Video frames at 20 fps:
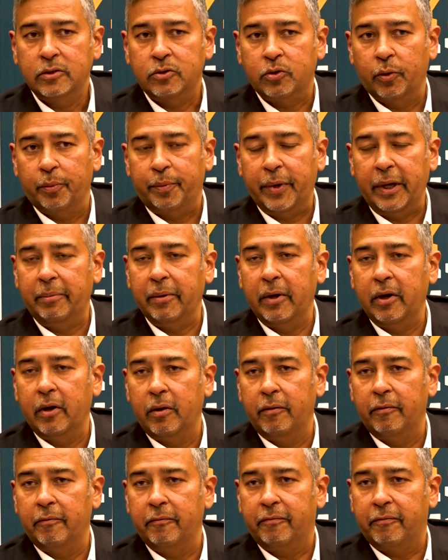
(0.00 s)
so
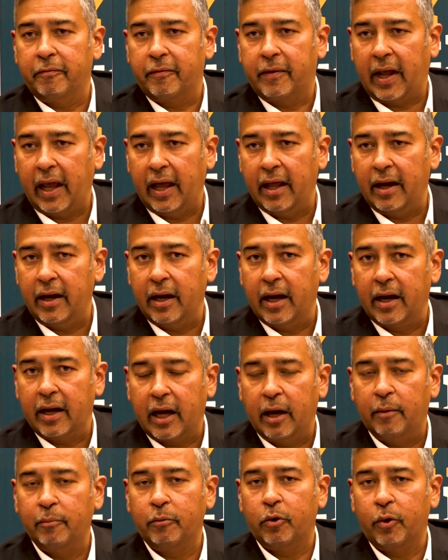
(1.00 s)
people can
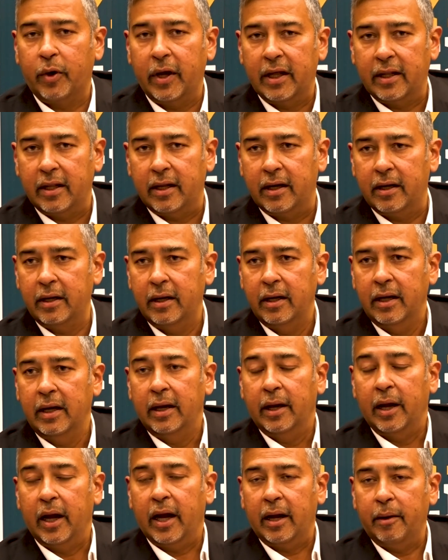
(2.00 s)
come together
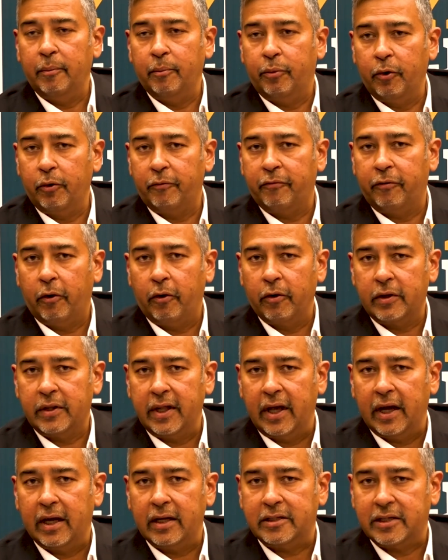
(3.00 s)
and put forth
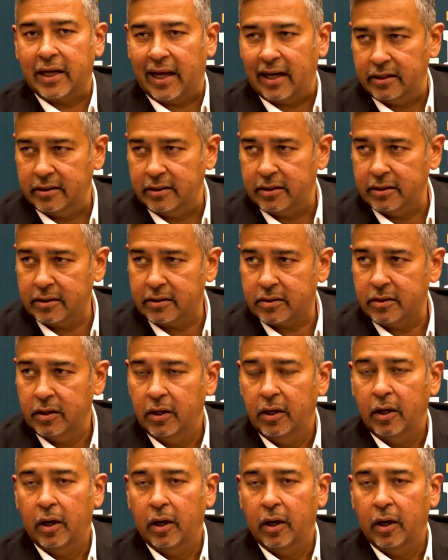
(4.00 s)
their challenges.